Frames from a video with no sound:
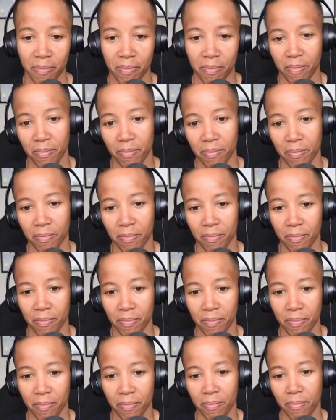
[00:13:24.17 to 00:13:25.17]

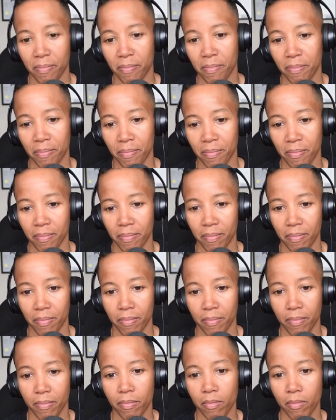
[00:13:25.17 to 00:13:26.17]

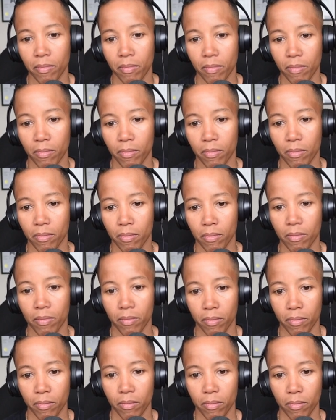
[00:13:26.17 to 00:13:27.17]

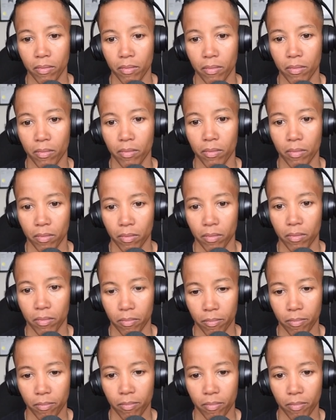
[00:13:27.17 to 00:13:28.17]

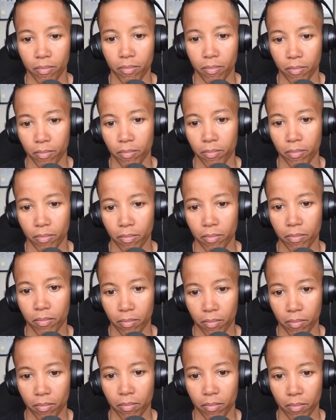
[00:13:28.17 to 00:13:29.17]

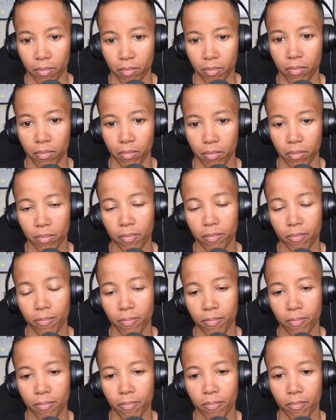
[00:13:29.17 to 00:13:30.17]

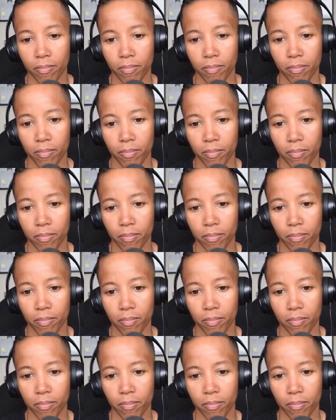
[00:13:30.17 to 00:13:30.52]
(not speaking)